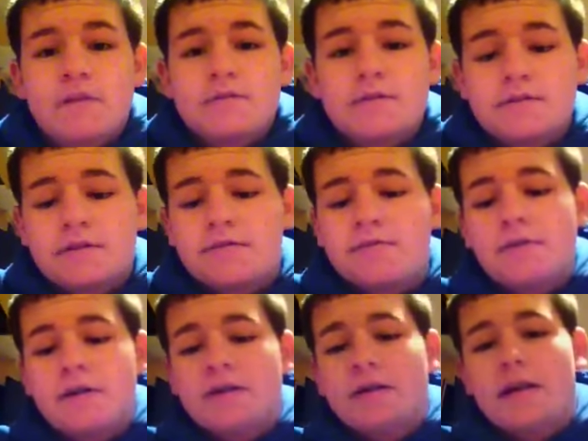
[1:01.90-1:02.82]
Sounds like a
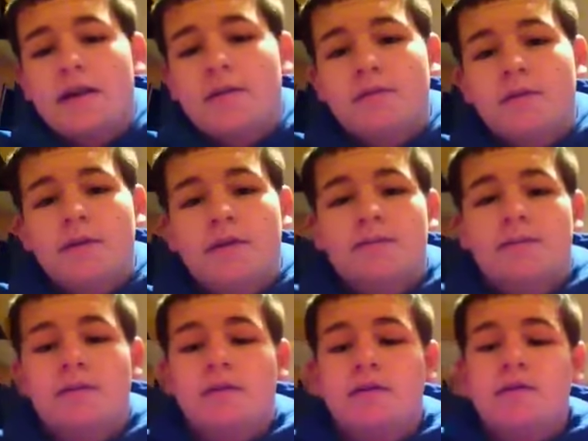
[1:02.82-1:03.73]
fucking game plan to
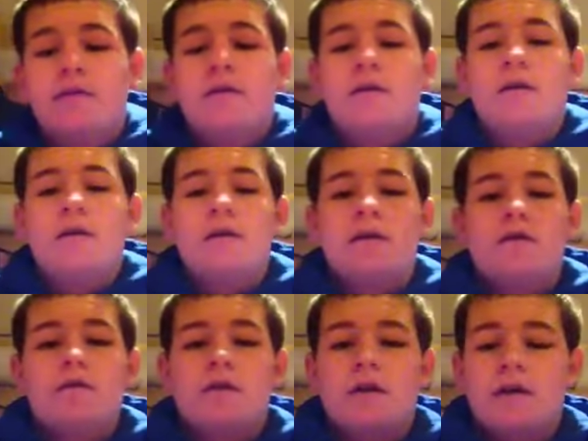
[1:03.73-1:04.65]
me.
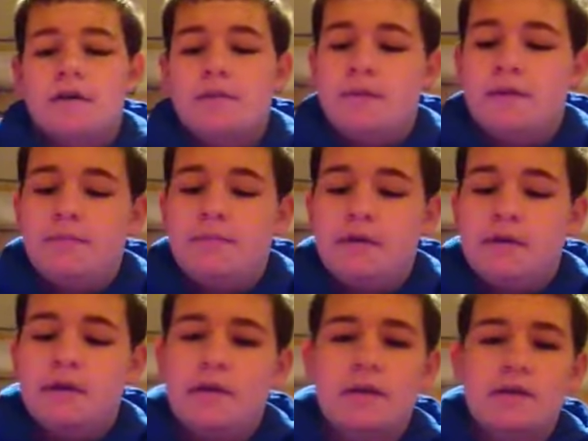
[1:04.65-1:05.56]
What I am
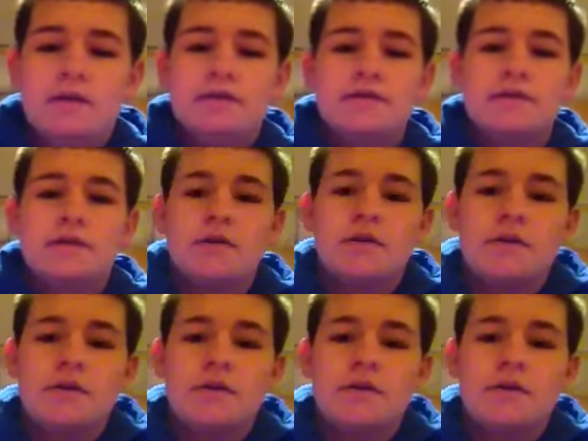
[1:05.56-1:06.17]
dipping is